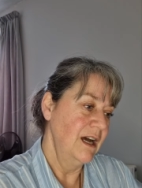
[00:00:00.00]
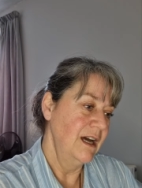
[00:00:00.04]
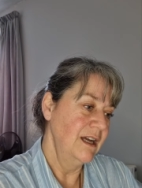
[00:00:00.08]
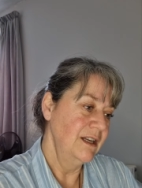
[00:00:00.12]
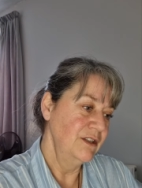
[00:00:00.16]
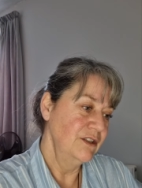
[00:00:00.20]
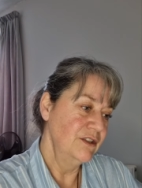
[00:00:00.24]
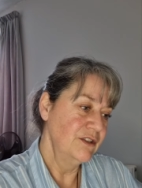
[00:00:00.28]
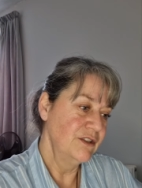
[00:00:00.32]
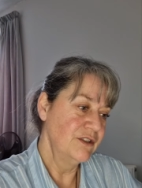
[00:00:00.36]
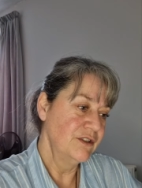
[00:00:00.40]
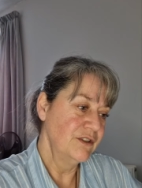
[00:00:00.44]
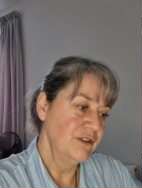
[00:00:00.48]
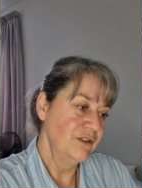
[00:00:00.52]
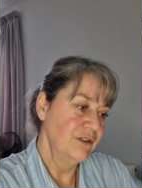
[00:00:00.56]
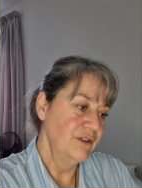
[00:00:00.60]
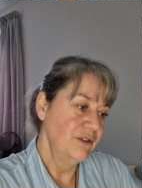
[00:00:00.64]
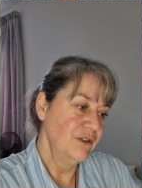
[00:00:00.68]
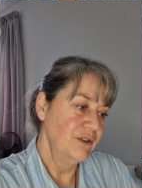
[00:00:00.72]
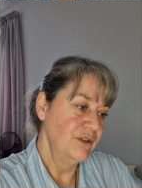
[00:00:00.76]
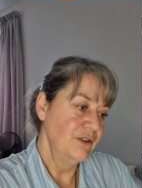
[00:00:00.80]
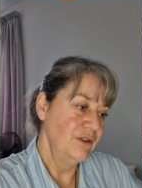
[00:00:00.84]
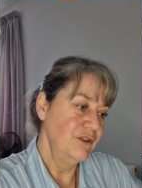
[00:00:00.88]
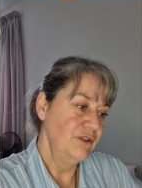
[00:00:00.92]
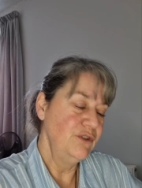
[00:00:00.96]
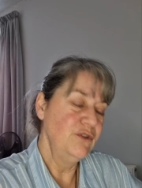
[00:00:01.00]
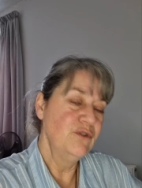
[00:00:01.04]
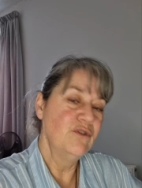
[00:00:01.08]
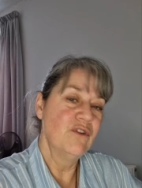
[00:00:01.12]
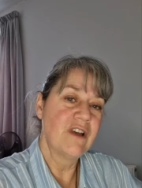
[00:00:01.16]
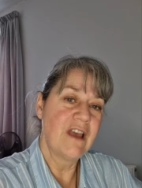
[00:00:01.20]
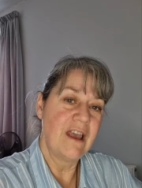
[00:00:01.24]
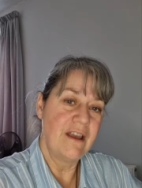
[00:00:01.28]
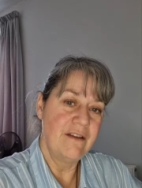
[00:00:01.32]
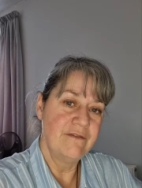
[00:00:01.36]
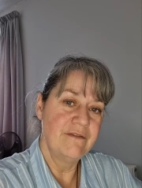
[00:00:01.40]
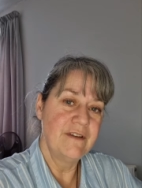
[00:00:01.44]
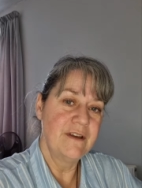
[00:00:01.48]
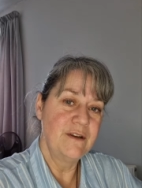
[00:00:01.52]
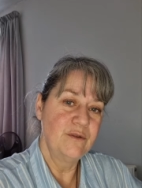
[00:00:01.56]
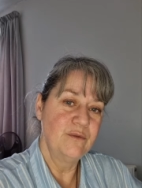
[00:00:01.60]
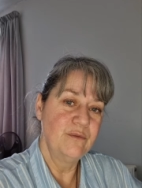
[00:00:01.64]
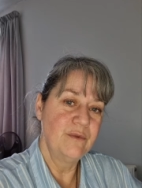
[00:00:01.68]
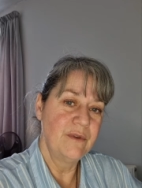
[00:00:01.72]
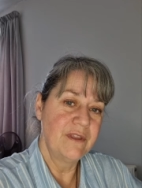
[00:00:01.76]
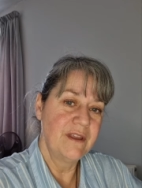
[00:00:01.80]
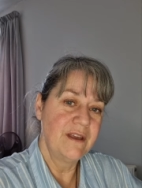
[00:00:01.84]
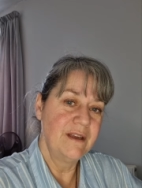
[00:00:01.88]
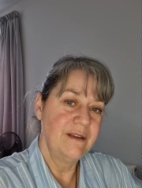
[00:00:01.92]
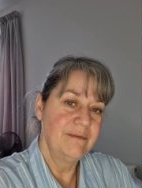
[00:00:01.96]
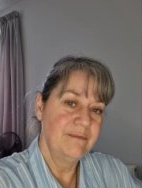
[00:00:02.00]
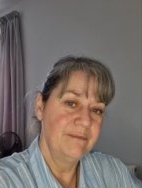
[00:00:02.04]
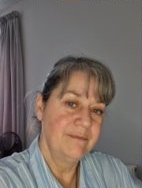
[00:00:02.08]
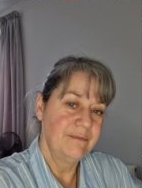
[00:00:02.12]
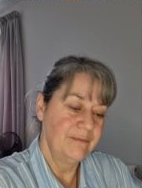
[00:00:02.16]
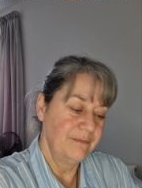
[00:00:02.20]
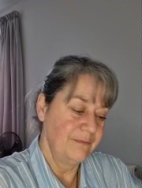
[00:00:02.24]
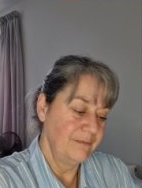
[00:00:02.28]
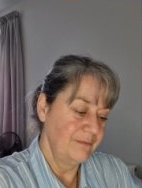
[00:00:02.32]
and you're getting fed up with it.